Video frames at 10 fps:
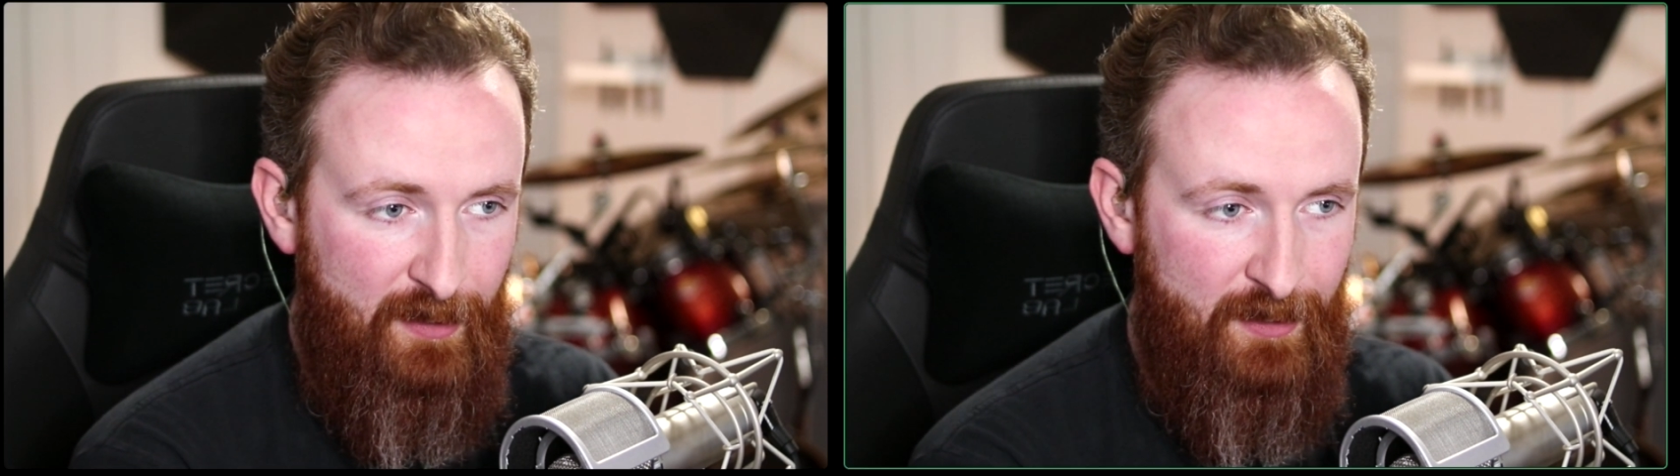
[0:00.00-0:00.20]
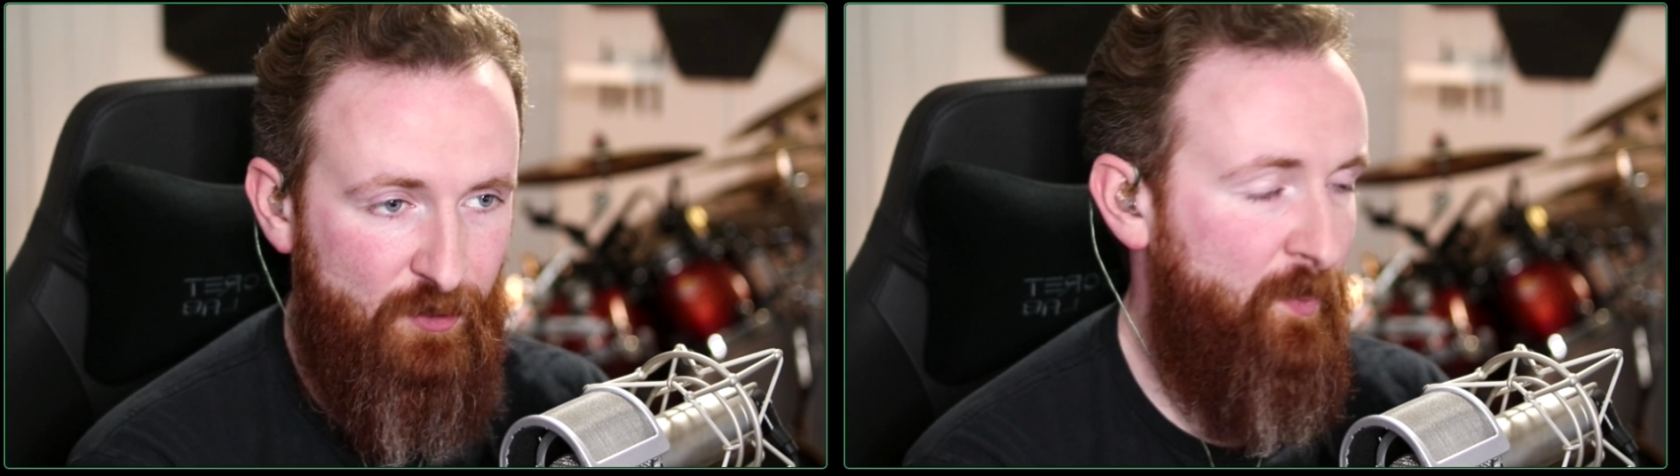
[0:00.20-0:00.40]

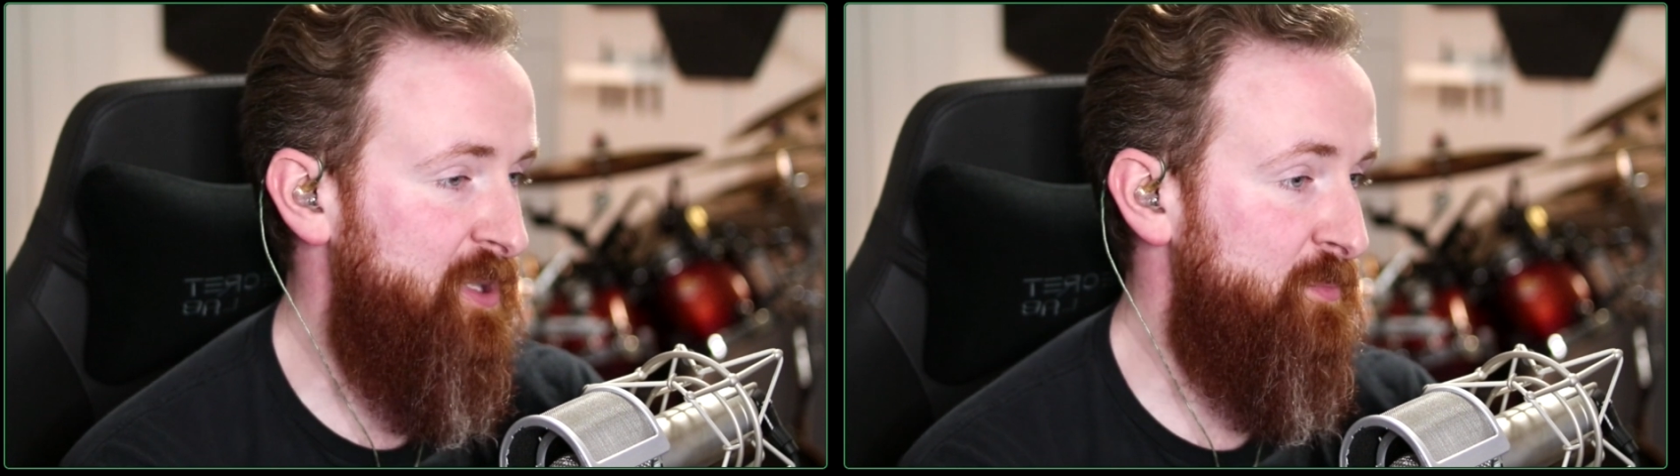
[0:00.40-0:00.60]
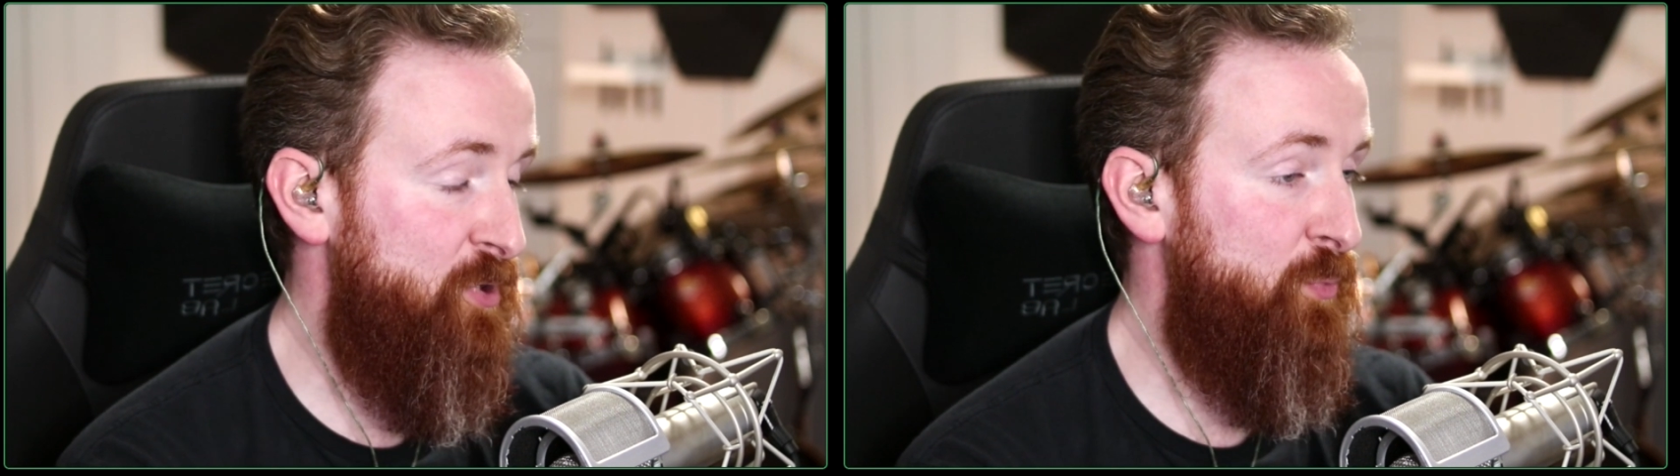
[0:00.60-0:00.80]
and the way
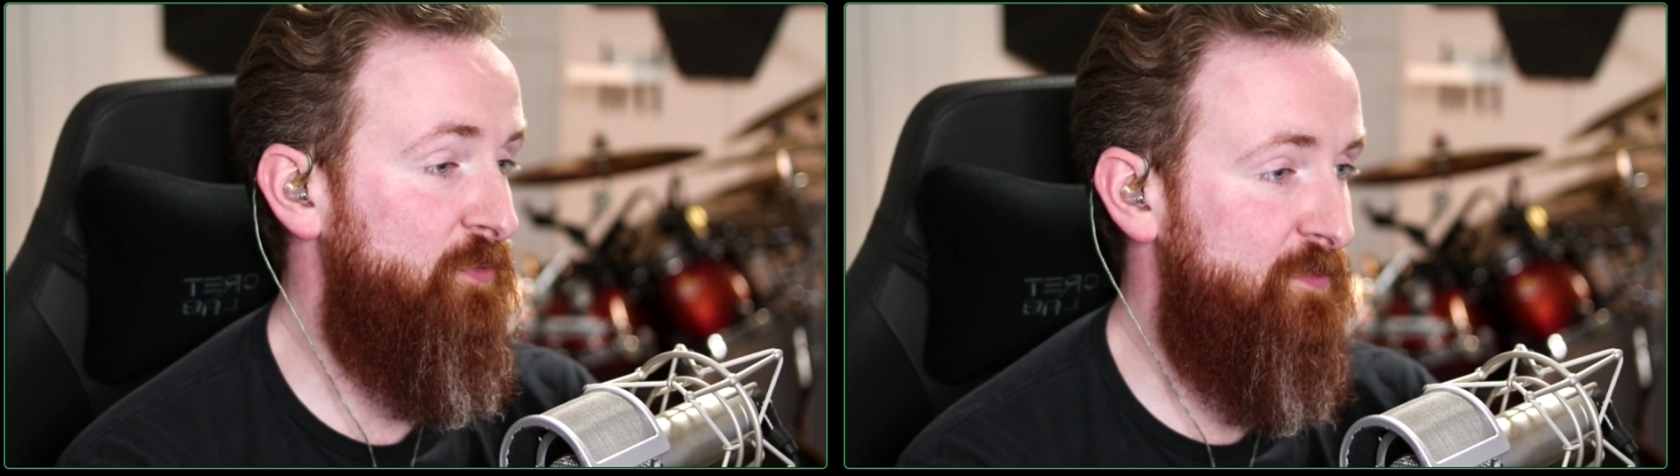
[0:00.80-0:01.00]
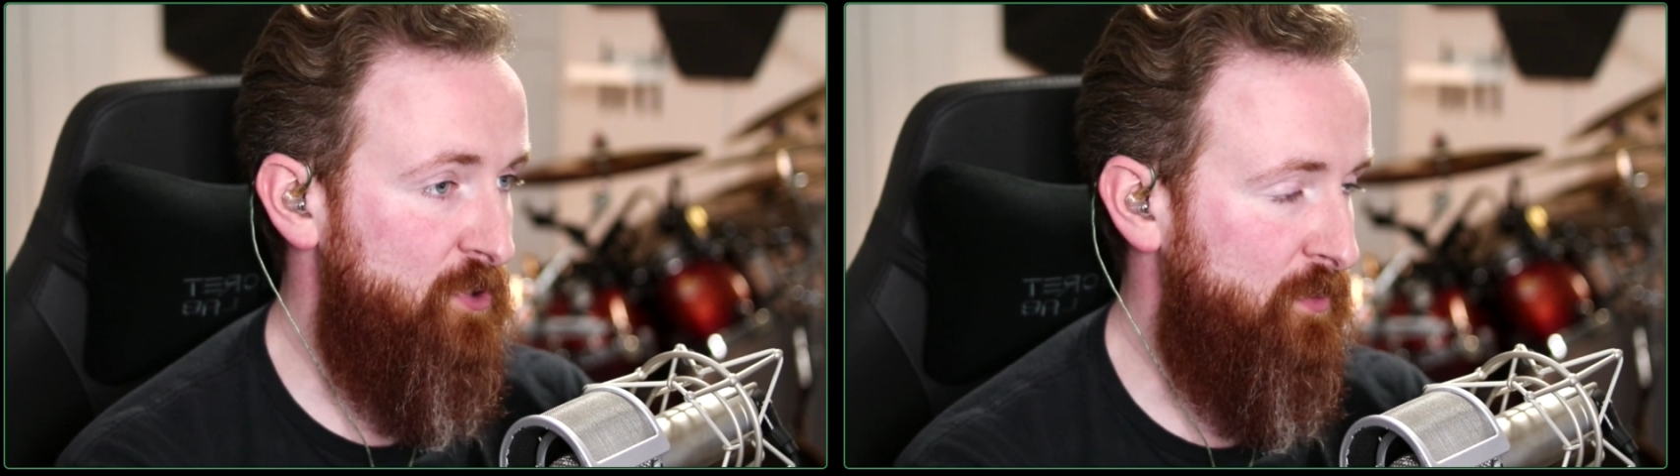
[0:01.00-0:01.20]
that people
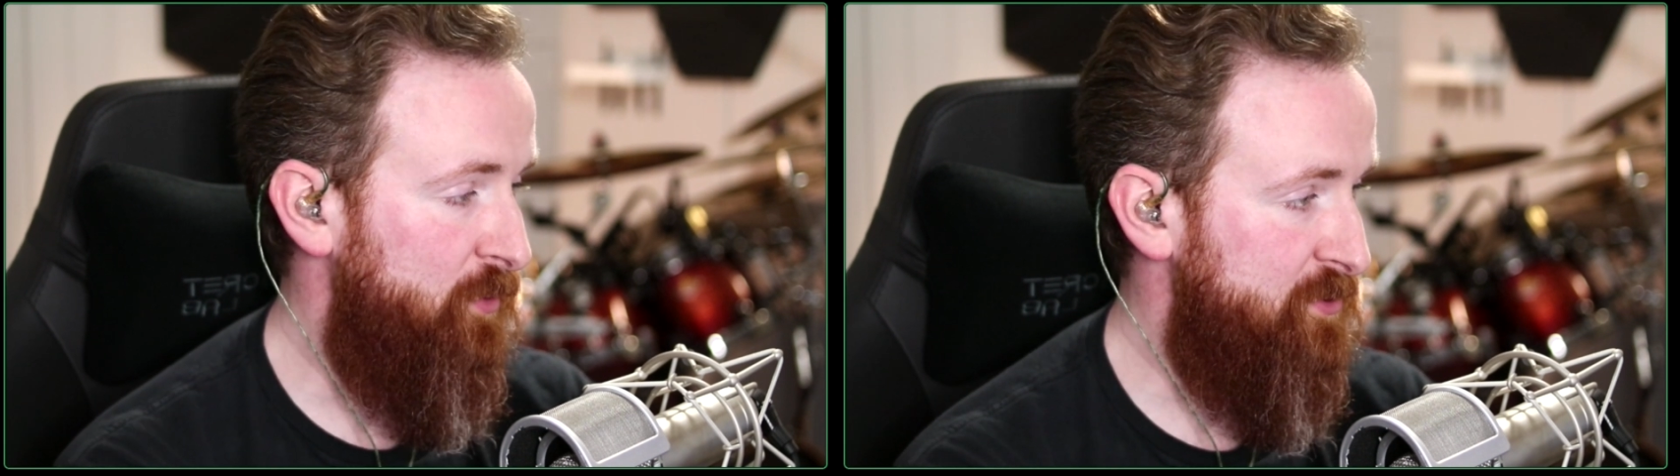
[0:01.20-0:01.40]
view it,